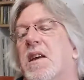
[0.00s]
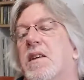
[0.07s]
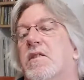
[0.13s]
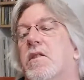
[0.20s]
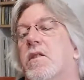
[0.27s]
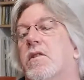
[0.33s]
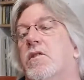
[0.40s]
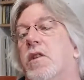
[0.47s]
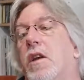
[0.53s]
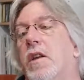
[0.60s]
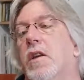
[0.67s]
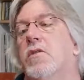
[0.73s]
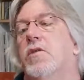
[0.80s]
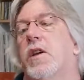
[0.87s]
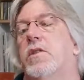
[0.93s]
So the
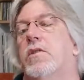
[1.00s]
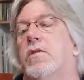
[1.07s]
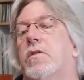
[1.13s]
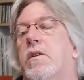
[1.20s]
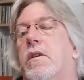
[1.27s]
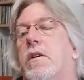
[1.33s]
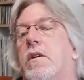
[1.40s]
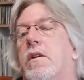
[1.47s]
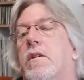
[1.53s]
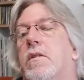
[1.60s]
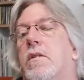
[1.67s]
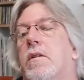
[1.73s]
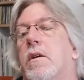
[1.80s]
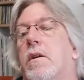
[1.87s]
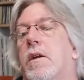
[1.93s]
standout tracks on here,
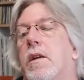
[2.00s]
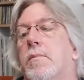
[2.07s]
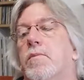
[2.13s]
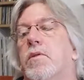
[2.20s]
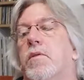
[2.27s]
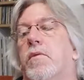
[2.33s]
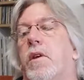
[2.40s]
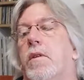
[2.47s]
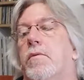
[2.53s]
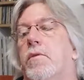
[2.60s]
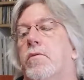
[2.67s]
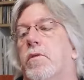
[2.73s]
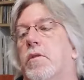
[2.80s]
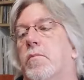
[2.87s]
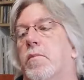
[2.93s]
A Glimpse of
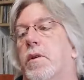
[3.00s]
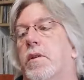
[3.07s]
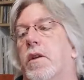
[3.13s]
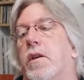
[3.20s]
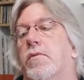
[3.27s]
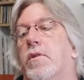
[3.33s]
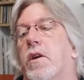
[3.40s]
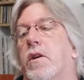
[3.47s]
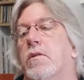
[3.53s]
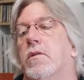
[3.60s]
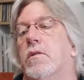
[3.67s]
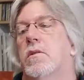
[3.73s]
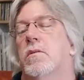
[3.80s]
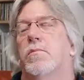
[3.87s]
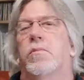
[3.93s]
Heaven, written by Dave
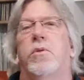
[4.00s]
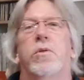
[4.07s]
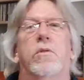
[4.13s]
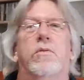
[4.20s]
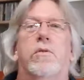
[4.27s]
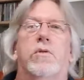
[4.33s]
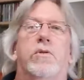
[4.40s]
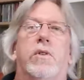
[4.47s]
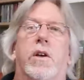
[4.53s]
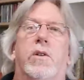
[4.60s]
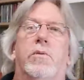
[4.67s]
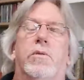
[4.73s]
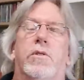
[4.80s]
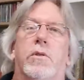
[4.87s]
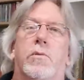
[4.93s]
Cousins. Beautiful
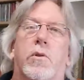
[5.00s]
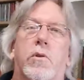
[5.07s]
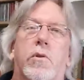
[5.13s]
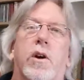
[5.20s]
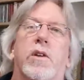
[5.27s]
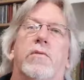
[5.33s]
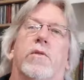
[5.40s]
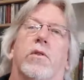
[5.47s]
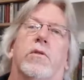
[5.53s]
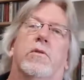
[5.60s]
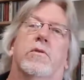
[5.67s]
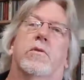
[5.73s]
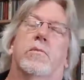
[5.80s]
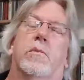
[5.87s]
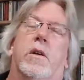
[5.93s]
track with some great
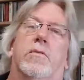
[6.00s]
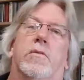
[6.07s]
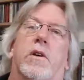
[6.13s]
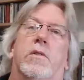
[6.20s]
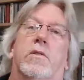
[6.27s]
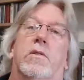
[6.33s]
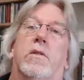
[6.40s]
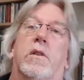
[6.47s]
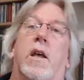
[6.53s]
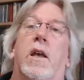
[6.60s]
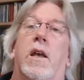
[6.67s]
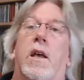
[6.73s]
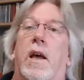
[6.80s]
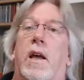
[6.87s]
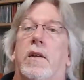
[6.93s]
vocals from Dave Cousins.
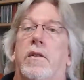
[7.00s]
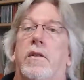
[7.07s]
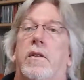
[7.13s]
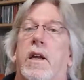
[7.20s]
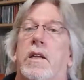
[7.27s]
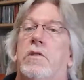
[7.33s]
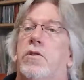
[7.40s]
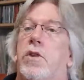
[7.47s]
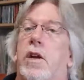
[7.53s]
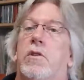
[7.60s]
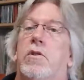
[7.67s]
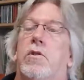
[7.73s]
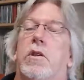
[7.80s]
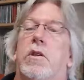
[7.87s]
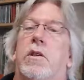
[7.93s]
And on that
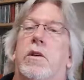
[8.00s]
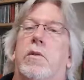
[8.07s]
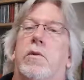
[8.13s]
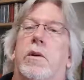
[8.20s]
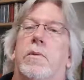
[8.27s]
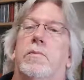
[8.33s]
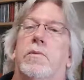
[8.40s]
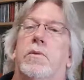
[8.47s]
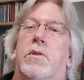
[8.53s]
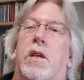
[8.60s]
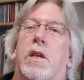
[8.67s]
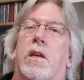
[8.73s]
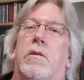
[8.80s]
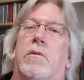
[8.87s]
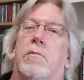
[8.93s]
track, you can hear what I'm
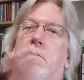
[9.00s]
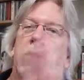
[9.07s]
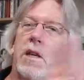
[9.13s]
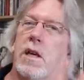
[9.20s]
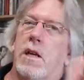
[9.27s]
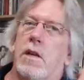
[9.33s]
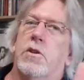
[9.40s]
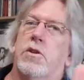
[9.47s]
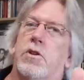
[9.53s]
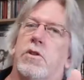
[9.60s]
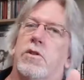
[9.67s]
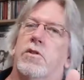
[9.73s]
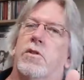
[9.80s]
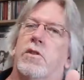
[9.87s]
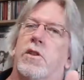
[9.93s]
saying, the
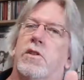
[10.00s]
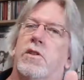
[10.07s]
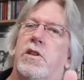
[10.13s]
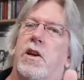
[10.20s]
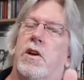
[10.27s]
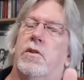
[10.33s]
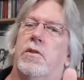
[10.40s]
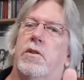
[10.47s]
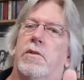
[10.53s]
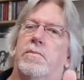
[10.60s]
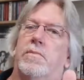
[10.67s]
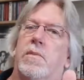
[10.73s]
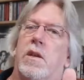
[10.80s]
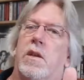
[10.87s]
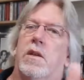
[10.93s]
Englishness to their sound.
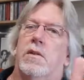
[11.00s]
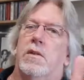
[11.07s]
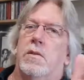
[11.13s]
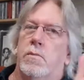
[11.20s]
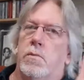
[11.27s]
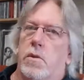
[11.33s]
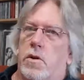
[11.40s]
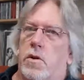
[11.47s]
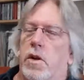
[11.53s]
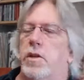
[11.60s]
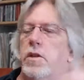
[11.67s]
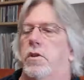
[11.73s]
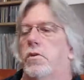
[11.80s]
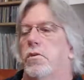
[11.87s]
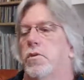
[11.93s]
Some
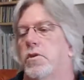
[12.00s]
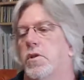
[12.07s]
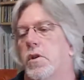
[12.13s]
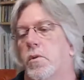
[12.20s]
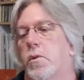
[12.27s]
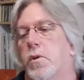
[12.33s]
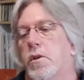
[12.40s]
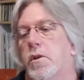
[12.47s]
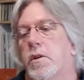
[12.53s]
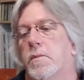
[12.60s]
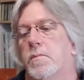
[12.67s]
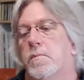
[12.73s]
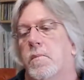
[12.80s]
great acoustic work.